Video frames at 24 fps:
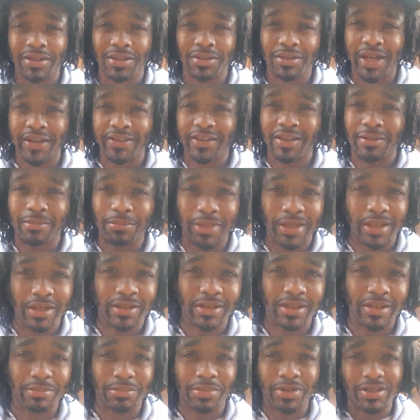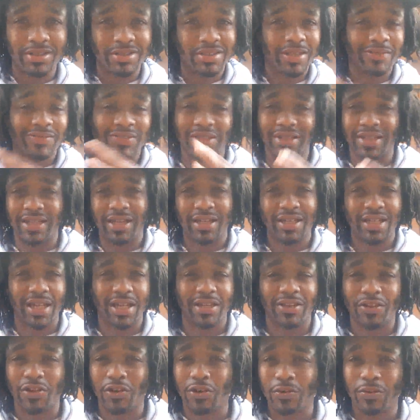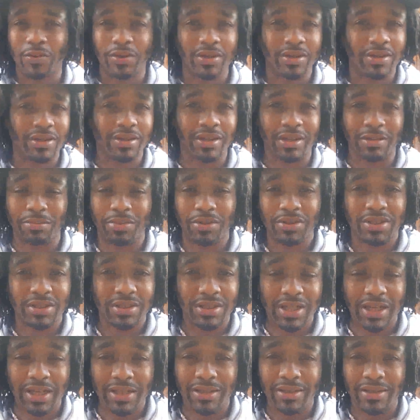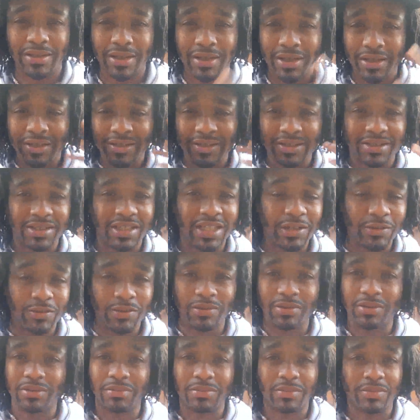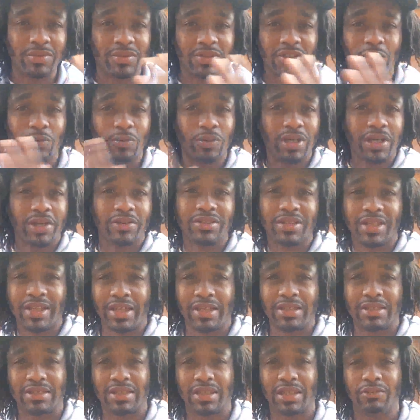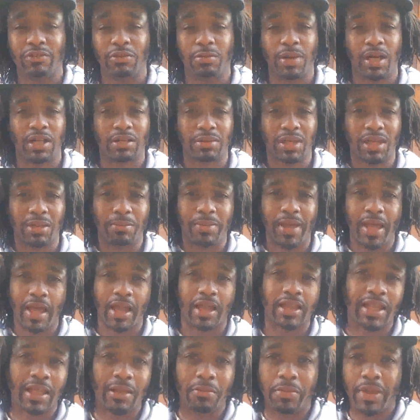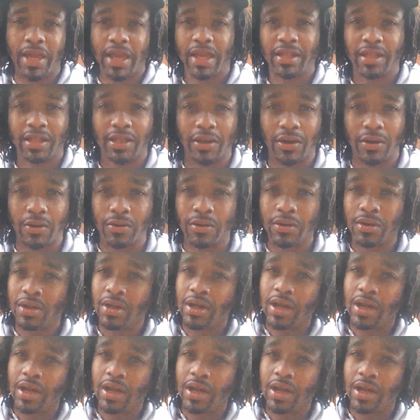You have the ability to put stuff together that no one can put together, see what someone else can't see. We're about to get back in that paleo.